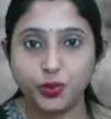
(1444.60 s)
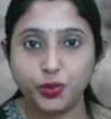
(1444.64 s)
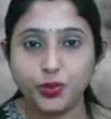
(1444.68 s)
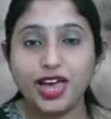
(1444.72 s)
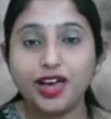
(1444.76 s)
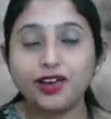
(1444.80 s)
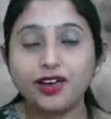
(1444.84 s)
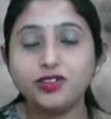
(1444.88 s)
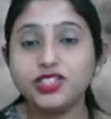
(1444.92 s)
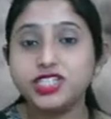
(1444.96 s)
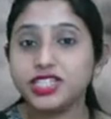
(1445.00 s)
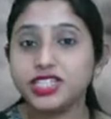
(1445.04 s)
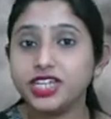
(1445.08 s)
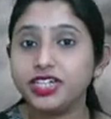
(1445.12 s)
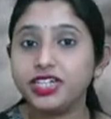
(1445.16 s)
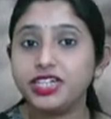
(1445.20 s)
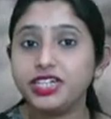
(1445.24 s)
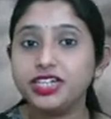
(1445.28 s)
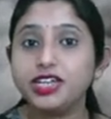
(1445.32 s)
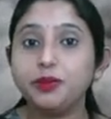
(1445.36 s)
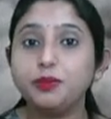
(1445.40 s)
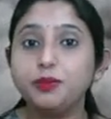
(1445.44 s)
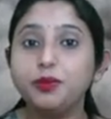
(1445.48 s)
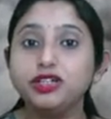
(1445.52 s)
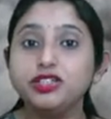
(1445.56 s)
We have
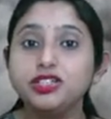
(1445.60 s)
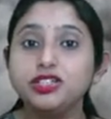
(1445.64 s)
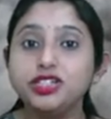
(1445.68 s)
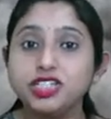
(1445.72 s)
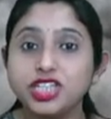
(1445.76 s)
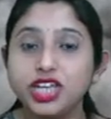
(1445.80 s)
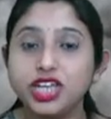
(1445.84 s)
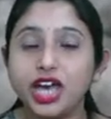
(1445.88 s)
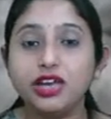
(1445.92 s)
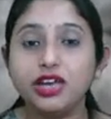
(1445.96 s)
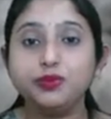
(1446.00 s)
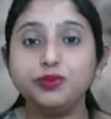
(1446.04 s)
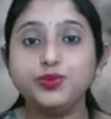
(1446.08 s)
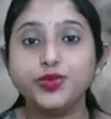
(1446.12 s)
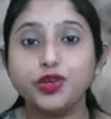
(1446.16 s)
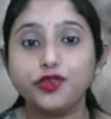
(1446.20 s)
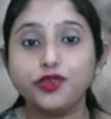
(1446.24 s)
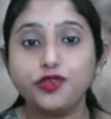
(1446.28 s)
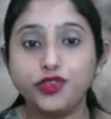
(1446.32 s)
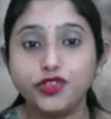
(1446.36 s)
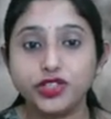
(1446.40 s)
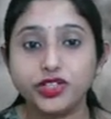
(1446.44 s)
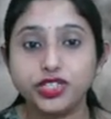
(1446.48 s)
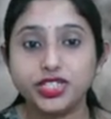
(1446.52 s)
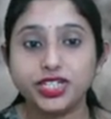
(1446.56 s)
studied about the types of
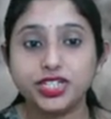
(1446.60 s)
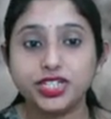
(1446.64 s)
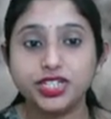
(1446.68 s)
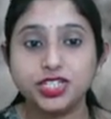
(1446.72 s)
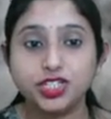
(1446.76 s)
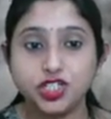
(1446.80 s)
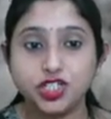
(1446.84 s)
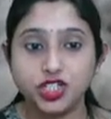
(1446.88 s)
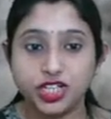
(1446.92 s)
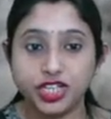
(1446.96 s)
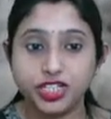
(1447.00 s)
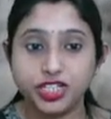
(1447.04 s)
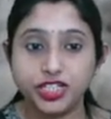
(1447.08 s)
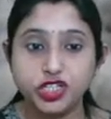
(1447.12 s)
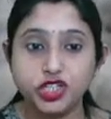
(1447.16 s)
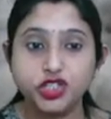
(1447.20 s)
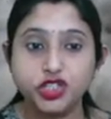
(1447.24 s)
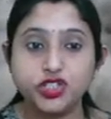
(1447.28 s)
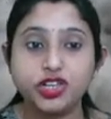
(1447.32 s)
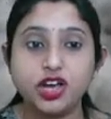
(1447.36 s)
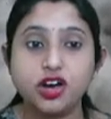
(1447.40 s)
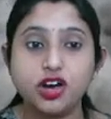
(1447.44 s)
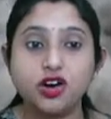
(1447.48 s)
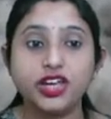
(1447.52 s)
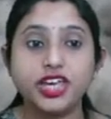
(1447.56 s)
physical change.
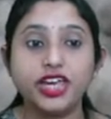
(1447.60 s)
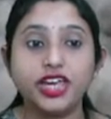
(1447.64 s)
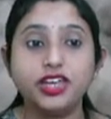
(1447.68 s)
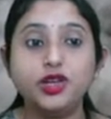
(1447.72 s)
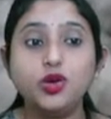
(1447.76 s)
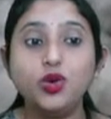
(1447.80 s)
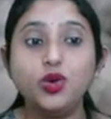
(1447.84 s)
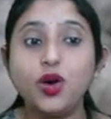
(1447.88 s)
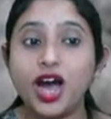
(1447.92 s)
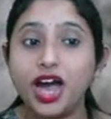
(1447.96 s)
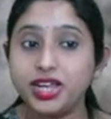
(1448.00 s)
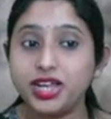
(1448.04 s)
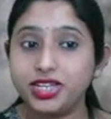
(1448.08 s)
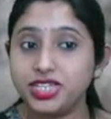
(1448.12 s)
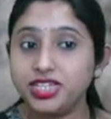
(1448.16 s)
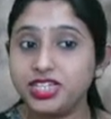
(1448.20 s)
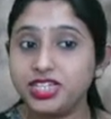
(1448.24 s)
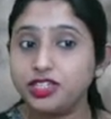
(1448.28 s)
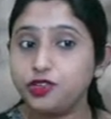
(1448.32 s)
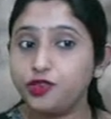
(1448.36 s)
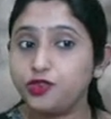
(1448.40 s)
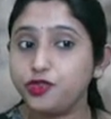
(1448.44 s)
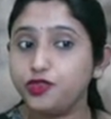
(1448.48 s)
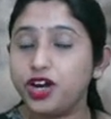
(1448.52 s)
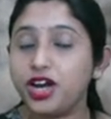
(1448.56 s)
Now, can you
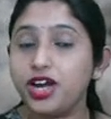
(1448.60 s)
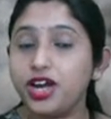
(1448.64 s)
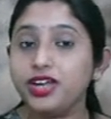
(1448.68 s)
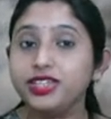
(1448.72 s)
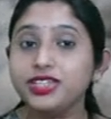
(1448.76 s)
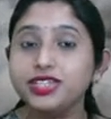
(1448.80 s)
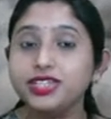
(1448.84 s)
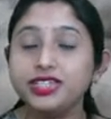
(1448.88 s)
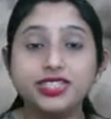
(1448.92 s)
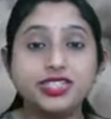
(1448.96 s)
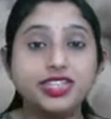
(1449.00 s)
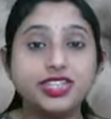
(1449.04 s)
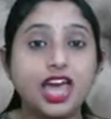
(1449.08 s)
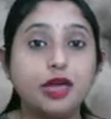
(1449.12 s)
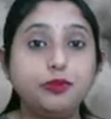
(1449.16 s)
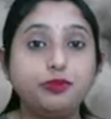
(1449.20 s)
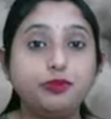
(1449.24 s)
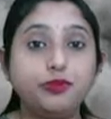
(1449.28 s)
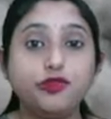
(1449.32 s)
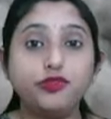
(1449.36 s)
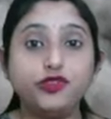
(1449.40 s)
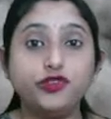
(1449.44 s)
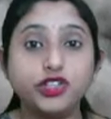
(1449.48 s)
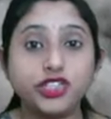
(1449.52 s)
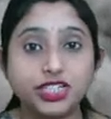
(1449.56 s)
identify this
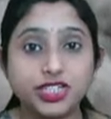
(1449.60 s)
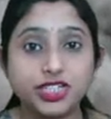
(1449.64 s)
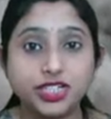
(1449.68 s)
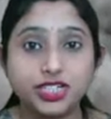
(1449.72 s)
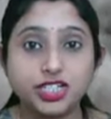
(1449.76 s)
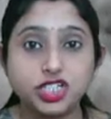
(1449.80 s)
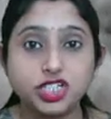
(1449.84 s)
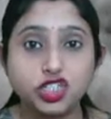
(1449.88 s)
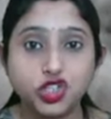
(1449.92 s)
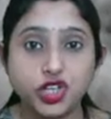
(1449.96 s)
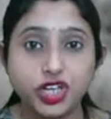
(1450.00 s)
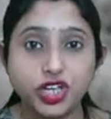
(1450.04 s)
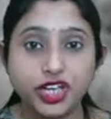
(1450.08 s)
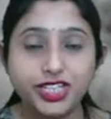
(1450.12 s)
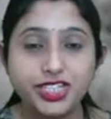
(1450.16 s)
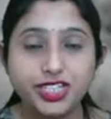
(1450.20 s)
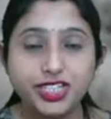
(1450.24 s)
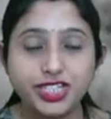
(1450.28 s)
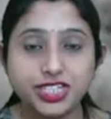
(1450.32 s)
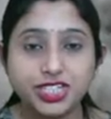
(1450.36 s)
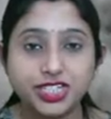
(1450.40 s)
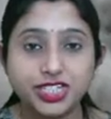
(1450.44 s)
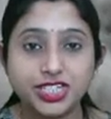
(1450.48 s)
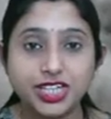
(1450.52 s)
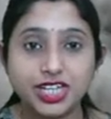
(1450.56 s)
type of physical change?
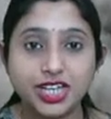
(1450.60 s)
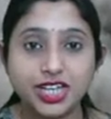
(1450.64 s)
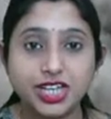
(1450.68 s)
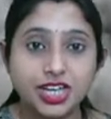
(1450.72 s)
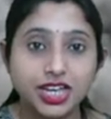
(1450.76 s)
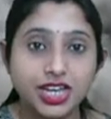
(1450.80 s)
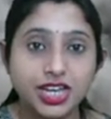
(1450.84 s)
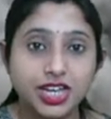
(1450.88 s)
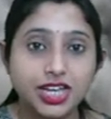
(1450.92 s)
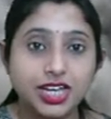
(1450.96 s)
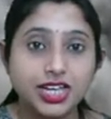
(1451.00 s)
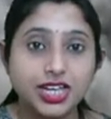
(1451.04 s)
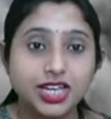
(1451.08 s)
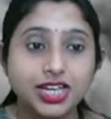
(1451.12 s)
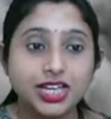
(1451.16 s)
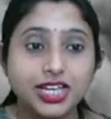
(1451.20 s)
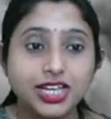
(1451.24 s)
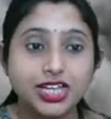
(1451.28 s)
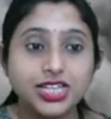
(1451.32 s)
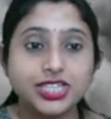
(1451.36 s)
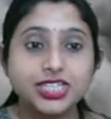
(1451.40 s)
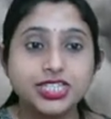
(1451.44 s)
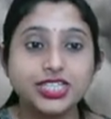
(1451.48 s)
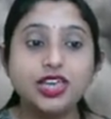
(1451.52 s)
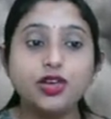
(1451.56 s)

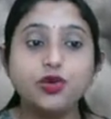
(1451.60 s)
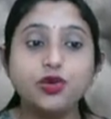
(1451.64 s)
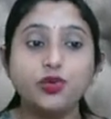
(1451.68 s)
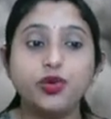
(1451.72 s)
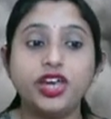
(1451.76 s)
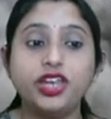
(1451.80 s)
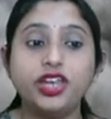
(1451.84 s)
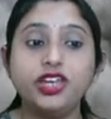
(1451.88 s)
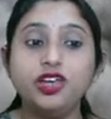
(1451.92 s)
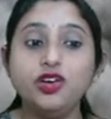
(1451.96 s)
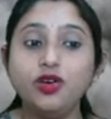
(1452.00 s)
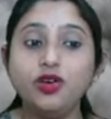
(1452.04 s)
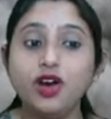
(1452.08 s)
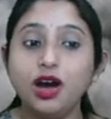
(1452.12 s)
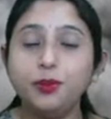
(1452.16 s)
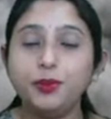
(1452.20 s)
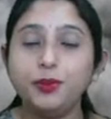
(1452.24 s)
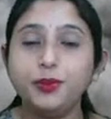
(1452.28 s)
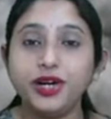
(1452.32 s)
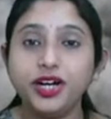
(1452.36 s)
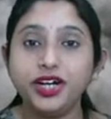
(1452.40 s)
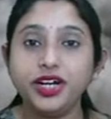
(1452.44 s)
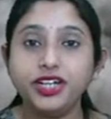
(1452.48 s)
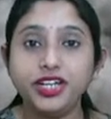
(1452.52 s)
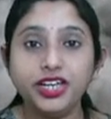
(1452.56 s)
See, when you are
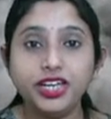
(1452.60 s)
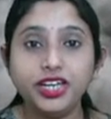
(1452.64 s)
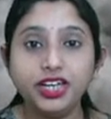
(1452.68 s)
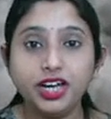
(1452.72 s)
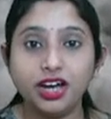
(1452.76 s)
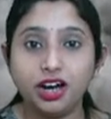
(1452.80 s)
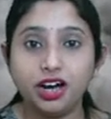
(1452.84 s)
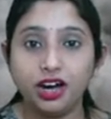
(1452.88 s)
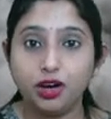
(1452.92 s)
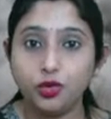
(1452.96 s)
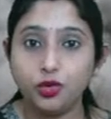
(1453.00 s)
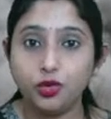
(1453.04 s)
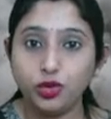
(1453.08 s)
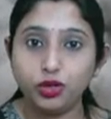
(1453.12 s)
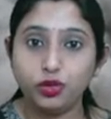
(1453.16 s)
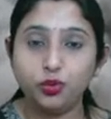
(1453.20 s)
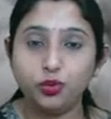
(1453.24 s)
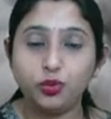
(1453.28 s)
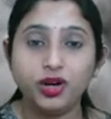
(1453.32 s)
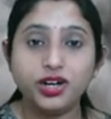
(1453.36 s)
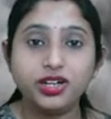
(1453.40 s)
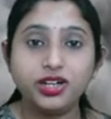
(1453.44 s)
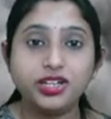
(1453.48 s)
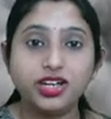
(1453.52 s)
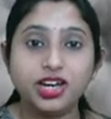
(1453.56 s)
burning wood,
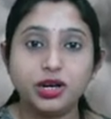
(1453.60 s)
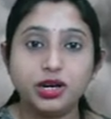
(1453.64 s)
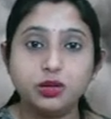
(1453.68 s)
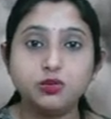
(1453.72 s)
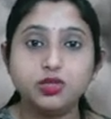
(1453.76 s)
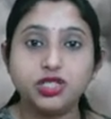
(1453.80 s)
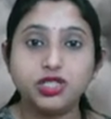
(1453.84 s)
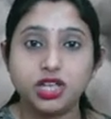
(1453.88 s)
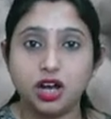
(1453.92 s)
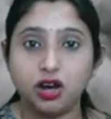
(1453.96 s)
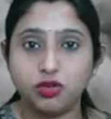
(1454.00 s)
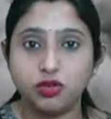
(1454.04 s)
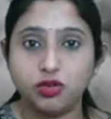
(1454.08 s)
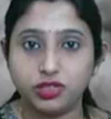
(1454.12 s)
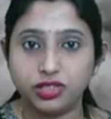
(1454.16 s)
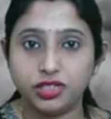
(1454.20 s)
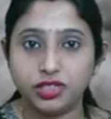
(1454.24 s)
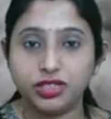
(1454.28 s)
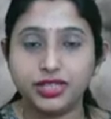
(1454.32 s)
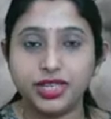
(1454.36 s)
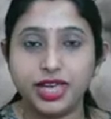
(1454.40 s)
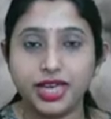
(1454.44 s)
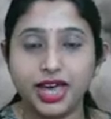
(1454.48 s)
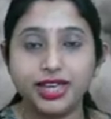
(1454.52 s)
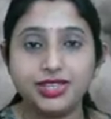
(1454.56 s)
what comes out?
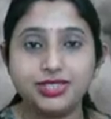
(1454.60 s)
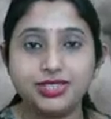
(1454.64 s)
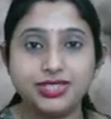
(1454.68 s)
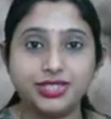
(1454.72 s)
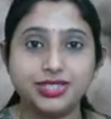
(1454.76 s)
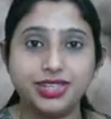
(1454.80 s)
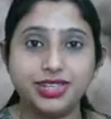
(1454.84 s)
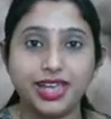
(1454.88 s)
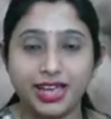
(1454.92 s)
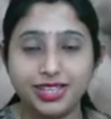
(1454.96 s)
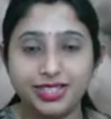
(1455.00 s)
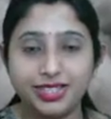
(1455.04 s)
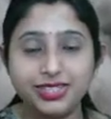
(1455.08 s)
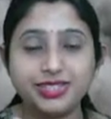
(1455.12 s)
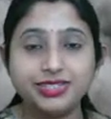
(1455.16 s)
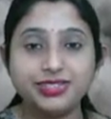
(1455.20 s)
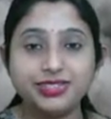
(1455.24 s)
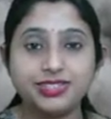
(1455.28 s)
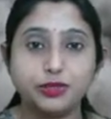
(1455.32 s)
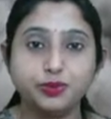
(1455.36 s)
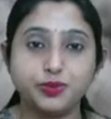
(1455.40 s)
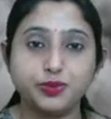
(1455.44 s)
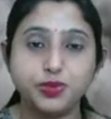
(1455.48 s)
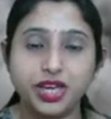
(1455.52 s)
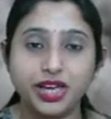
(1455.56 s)
The gaseous
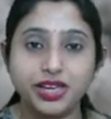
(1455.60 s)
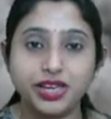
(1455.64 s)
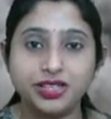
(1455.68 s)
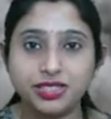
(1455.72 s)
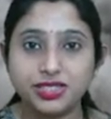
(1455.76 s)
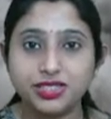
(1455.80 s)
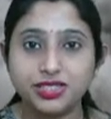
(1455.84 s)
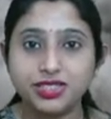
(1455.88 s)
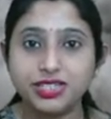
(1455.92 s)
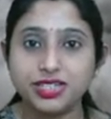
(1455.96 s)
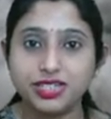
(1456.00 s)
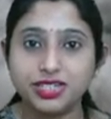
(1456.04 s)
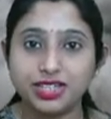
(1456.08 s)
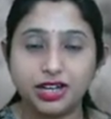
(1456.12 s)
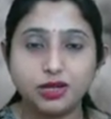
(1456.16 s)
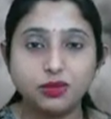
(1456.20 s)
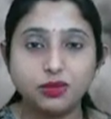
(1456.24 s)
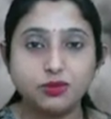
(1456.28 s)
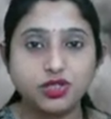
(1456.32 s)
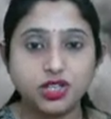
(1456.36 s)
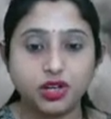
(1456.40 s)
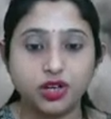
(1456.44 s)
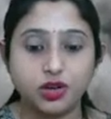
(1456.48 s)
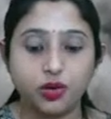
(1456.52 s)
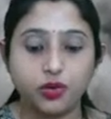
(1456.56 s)
substances, it
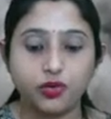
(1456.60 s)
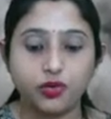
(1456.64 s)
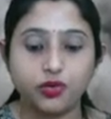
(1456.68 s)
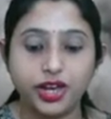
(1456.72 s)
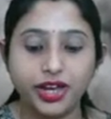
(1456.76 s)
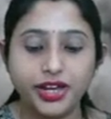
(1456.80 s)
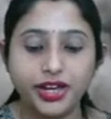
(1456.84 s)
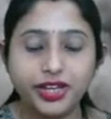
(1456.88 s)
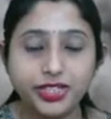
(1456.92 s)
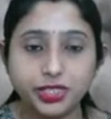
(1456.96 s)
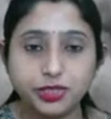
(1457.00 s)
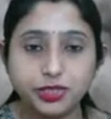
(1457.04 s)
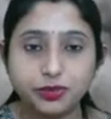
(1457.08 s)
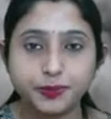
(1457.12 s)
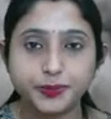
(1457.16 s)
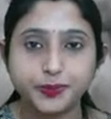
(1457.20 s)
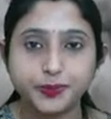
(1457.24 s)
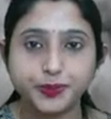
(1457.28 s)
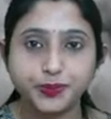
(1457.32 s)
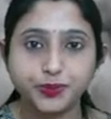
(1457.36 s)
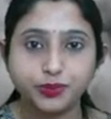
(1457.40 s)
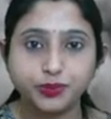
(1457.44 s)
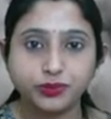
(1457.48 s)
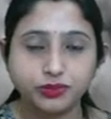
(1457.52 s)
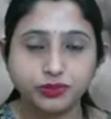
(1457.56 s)
comes out, right?
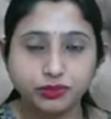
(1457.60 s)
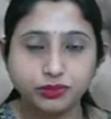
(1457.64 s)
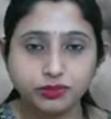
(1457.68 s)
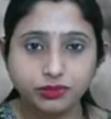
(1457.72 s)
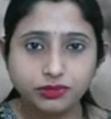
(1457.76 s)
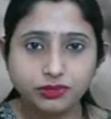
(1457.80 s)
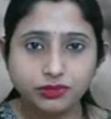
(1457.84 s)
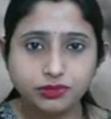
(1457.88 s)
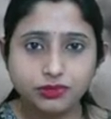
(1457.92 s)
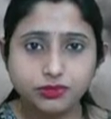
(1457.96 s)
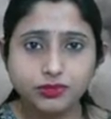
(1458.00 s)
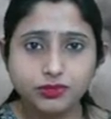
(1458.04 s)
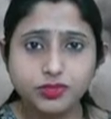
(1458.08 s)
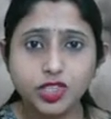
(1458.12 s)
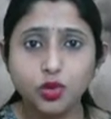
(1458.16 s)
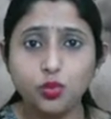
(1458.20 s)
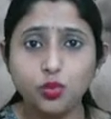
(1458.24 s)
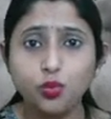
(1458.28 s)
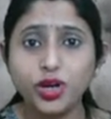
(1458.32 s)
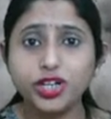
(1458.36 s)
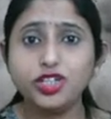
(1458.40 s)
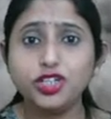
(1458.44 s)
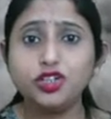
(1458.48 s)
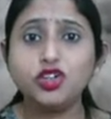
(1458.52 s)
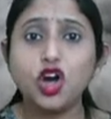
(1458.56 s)

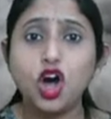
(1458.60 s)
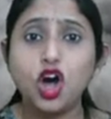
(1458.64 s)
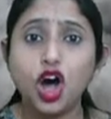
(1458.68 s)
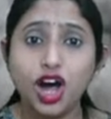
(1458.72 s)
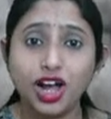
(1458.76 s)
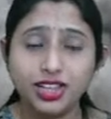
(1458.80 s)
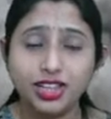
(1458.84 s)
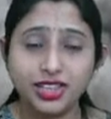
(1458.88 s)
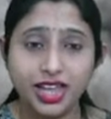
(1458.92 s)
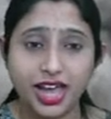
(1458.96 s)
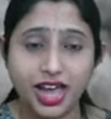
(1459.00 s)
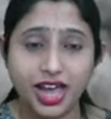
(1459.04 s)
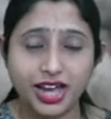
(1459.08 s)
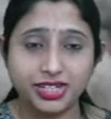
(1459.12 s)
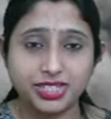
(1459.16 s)
What do you call that?